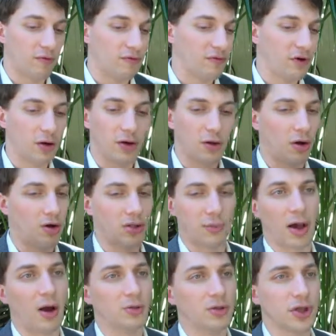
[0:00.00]
very large
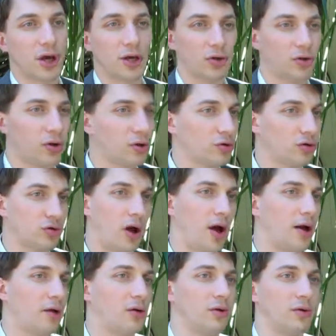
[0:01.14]
amounts on clinical
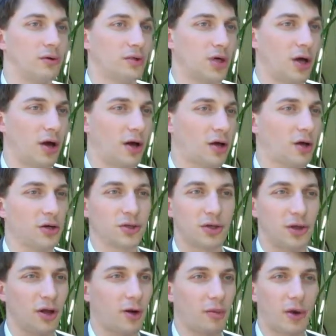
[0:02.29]
trials, it costs
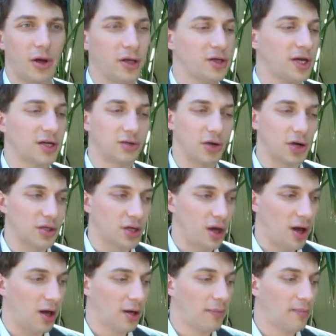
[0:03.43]
a lot of money, takes a lot of
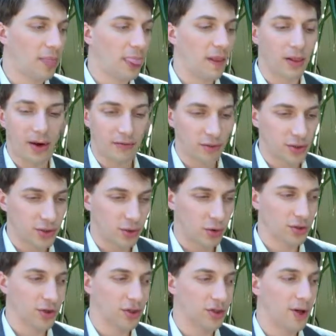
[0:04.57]
time, a lot of
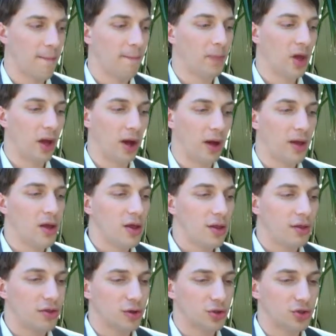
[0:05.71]
resources.
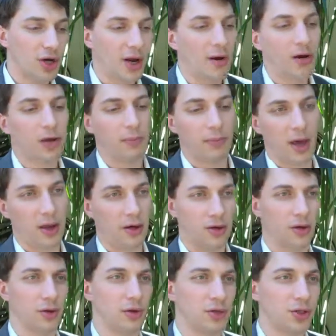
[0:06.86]
Their generic
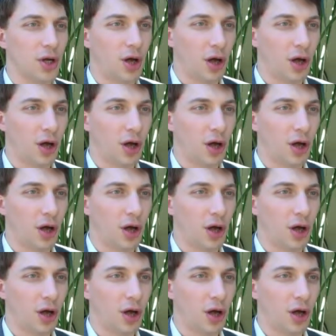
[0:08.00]
competitors,